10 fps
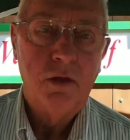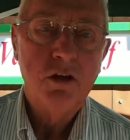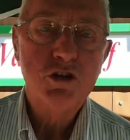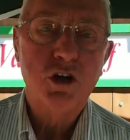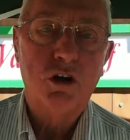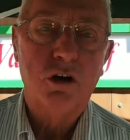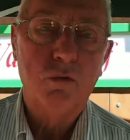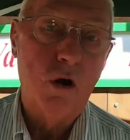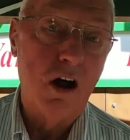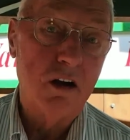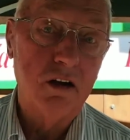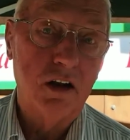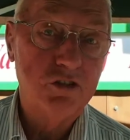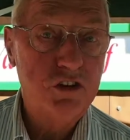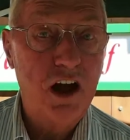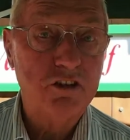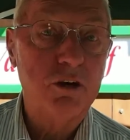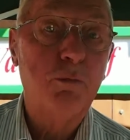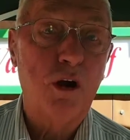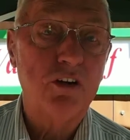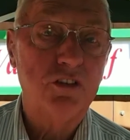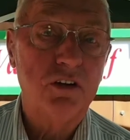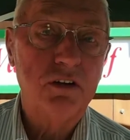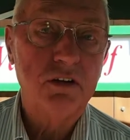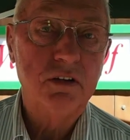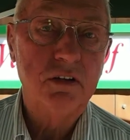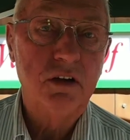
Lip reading: Sugar and water that's naturally present, you